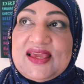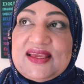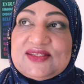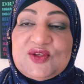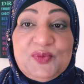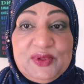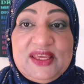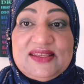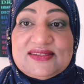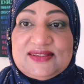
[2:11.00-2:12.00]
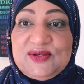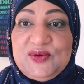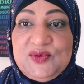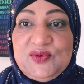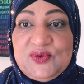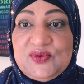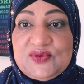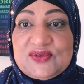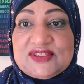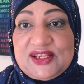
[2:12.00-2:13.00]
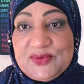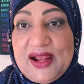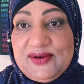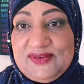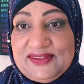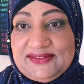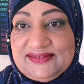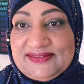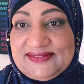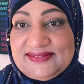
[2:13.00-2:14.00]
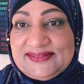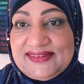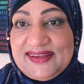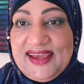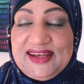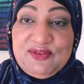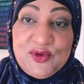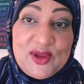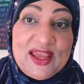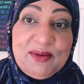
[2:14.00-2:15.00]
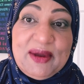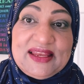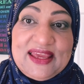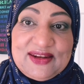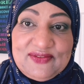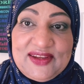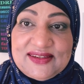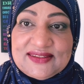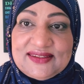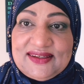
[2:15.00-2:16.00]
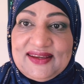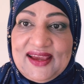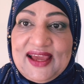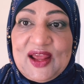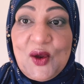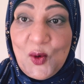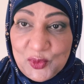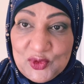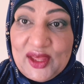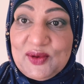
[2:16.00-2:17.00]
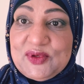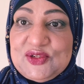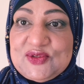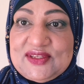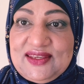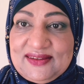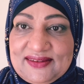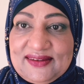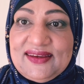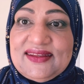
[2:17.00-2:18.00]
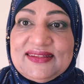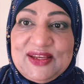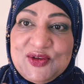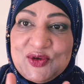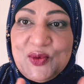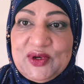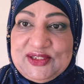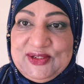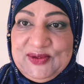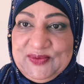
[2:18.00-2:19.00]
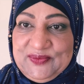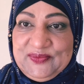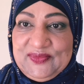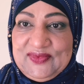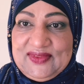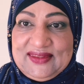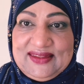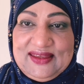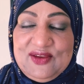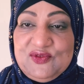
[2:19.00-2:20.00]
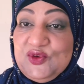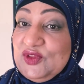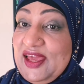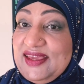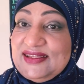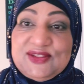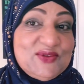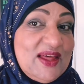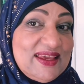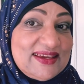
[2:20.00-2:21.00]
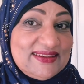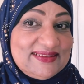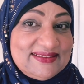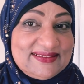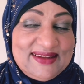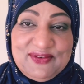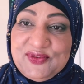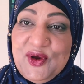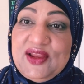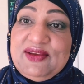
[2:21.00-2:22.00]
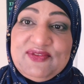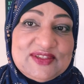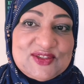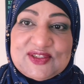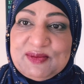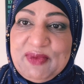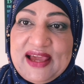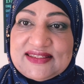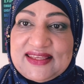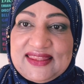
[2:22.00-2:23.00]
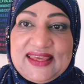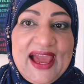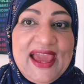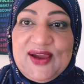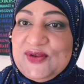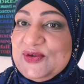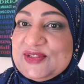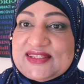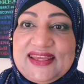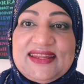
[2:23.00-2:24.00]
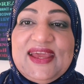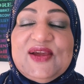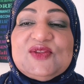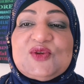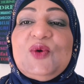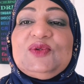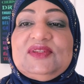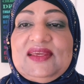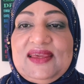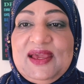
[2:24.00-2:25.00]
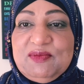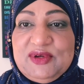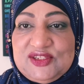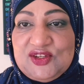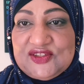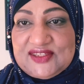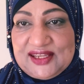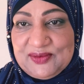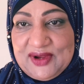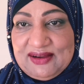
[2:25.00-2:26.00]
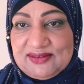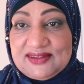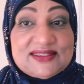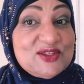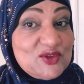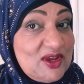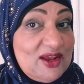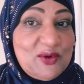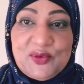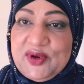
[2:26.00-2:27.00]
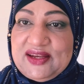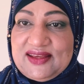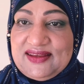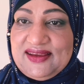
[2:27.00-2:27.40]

So please do stick around. And if you're here by the end of it, and I hope you like what you see, then you know what to do. If you like it, you like it. If not, if it's just a passing thing, I understand totally. But just stick around since you're here already.